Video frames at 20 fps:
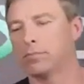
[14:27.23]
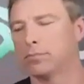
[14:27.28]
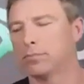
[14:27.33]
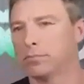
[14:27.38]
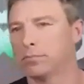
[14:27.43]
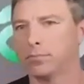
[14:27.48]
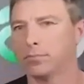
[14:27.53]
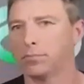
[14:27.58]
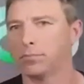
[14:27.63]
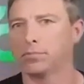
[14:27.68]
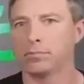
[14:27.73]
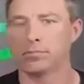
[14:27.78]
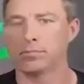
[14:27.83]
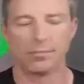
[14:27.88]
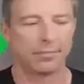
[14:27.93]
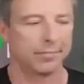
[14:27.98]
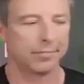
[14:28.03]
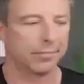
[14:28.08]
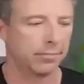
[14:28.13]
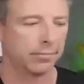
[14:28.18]

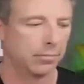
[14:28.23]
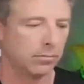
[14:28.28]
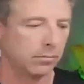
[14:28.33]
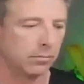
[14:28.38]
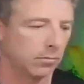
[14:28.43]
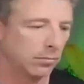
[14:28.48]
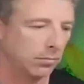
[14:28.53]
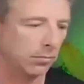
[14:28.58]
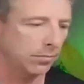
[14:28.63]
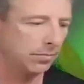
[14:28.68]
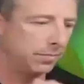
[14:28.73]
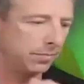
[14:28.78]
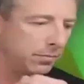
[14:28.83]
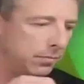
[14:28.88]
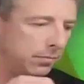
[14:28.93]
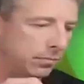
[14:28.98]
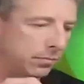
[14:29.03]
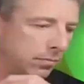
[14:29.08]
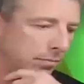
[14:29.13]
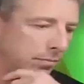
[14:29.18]

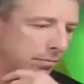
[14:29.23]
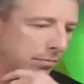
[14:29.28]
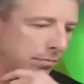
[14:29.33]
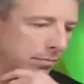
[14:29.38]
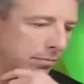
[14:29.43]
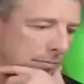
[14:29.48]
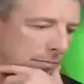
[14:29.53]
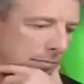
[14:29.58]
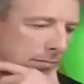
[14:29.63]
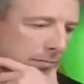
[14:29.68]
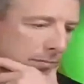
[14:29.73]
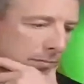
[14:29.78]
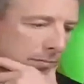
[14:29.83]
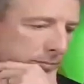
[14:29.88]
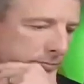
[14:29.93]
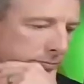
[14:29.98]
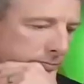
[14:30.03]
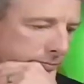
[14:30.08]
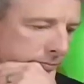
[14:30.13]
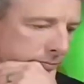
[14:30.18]

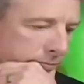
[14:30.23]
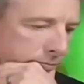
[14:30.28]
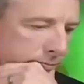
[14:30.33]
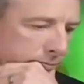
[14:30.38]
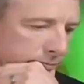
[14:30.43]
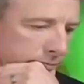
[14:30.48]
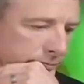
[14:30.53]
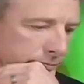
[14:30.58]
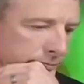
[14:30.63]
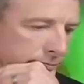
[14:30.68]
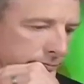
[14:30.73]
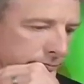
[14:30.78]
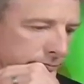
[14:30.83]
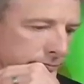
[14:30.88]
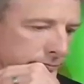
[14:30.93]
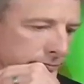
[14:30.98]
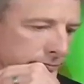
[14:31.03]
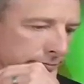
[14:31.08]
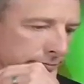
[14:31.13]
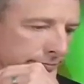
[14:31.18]

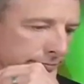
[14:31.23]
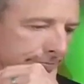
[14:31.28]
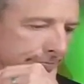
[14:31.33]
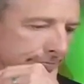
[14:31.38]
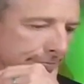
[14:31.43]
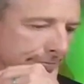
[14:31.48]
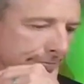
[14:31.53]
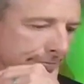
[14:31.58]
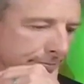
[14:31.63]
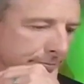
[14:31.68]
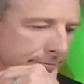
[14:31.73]
(not speaking)